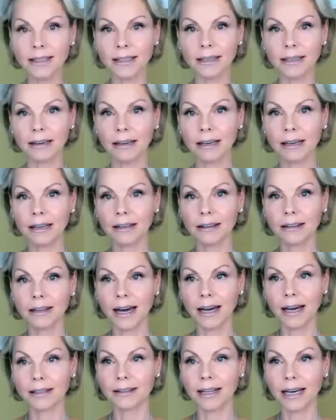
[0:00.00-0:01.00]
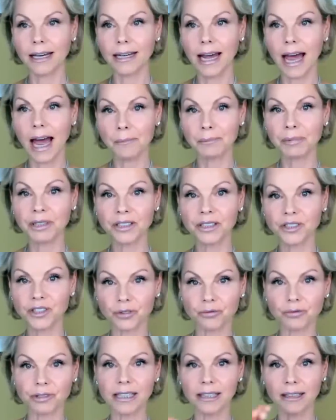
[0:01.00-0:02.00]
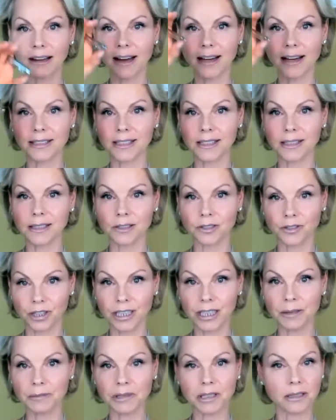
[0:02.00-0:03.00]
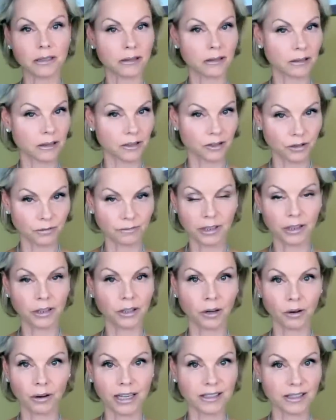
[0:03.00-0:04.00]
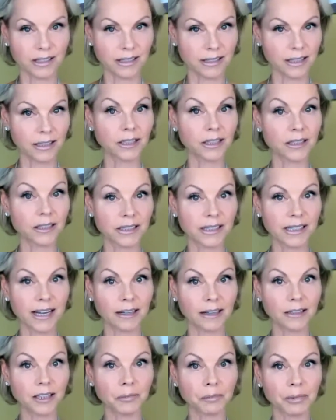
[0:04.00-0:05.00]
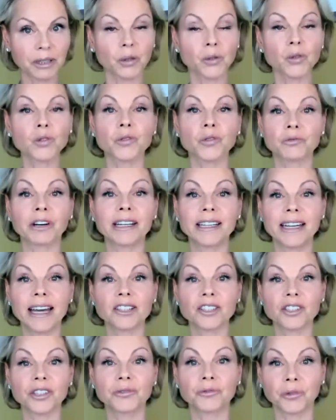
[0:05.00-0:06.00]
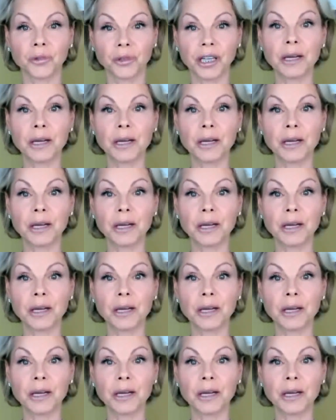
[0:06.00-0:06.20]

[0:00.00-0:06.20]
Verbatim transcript: think that happiness to realize his dreams as a, you know, as a singer, as a talent, but also financially